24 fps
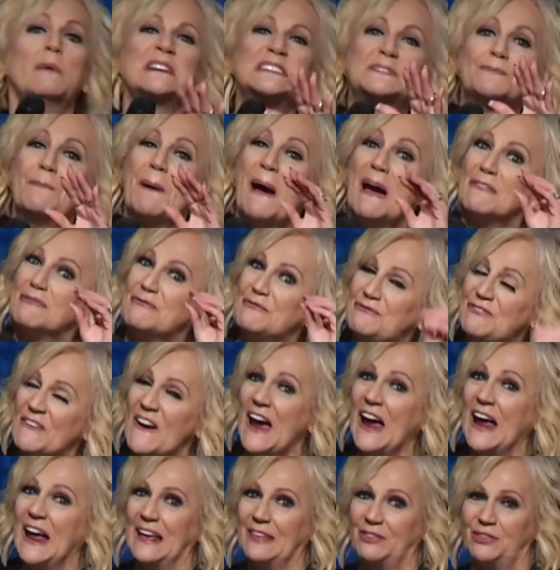was by
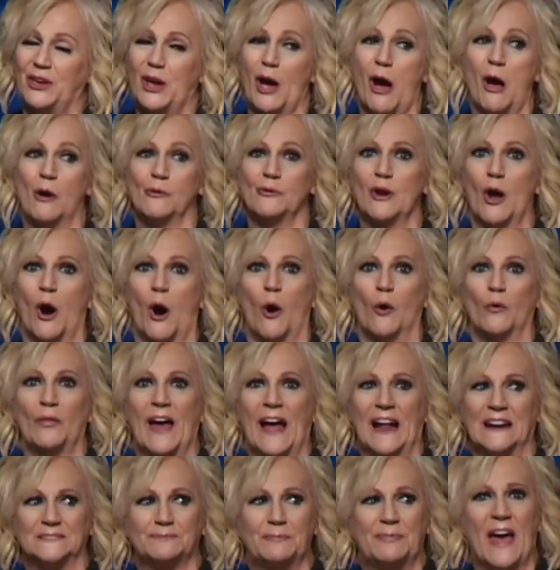faith, y'all know
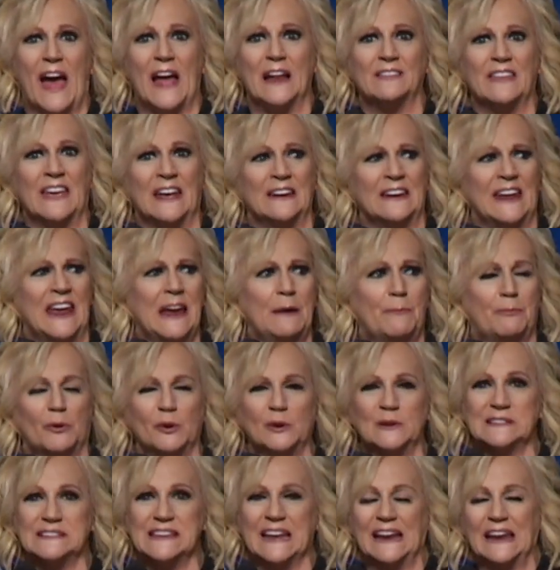that, that in
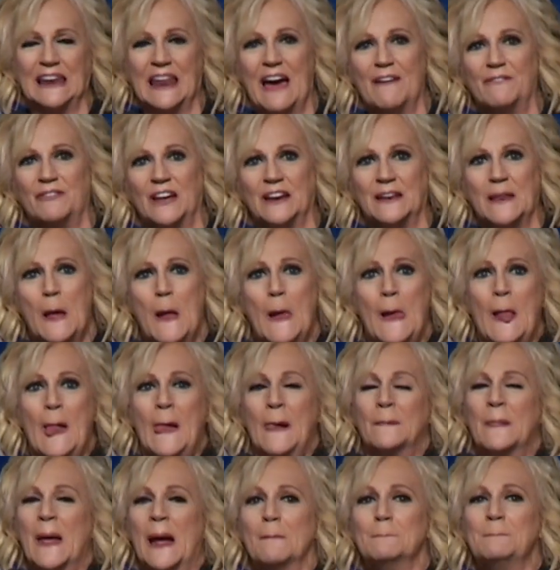Hebrews eleven,
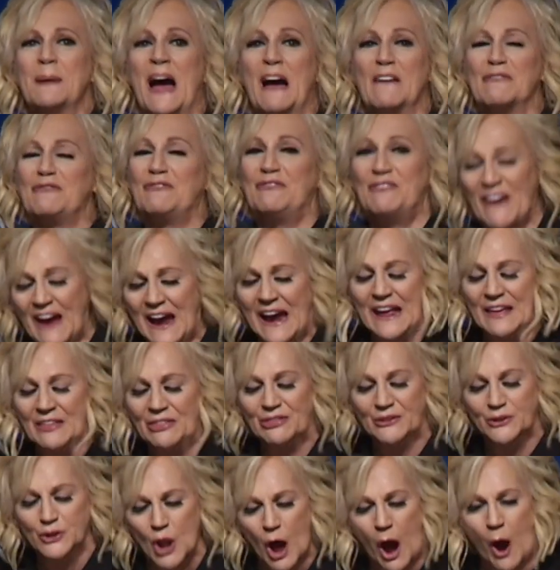that by
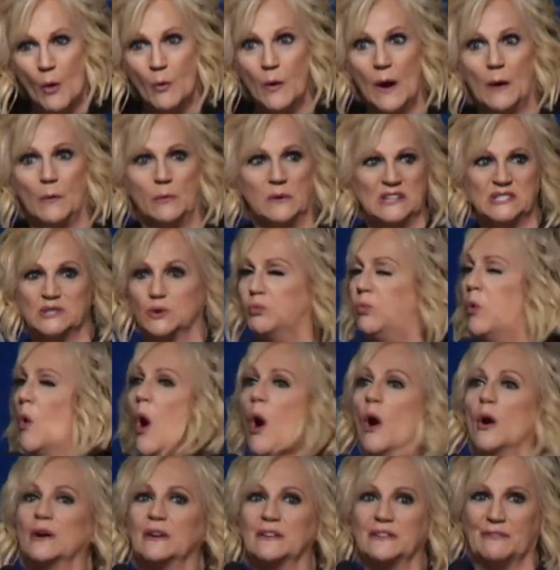faith Noah was
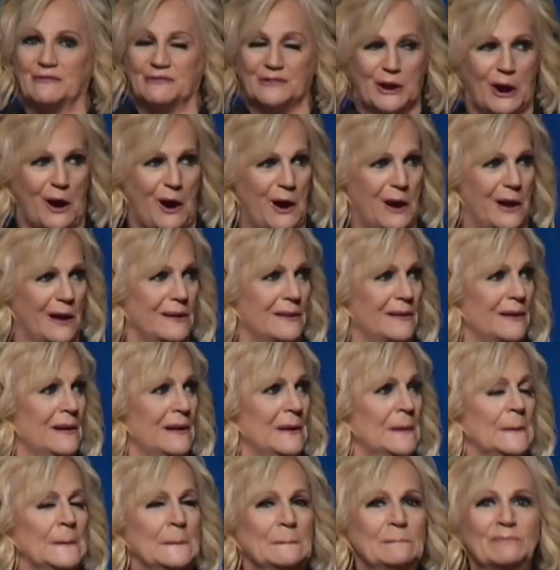warned of God,
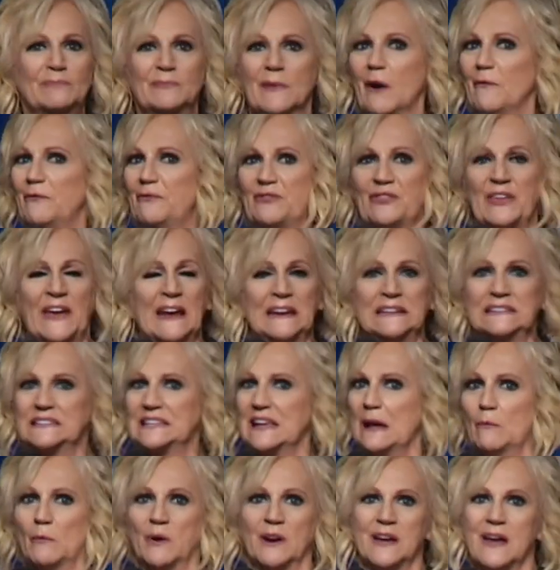of things
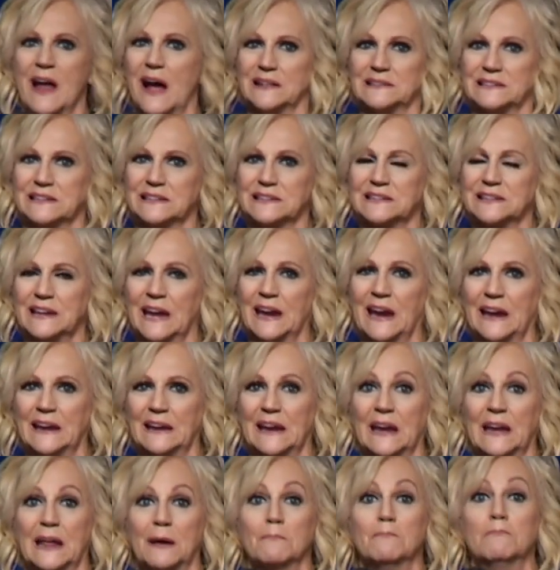that were not seen,
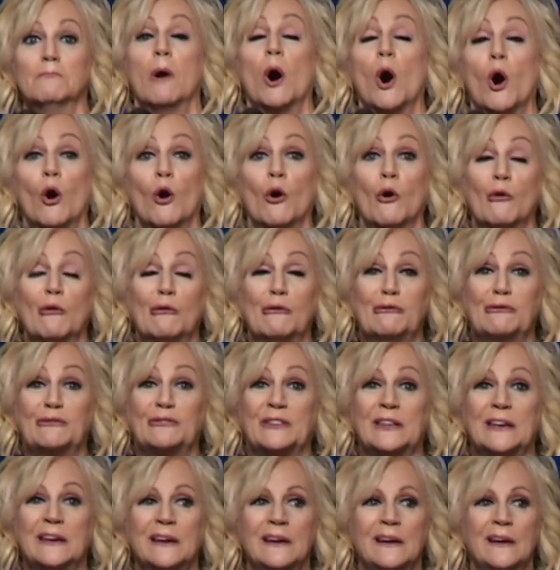and he moved